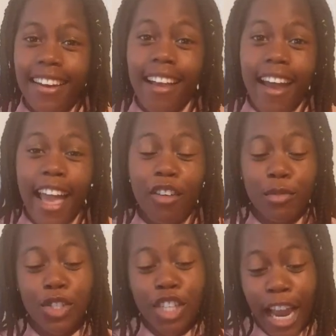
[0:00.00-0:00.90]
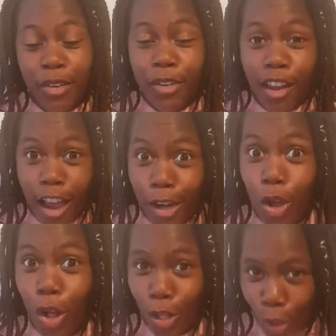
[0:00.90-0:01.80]
and I have been chatting online
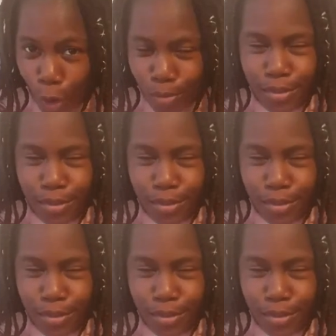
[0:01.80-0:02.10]
a lot,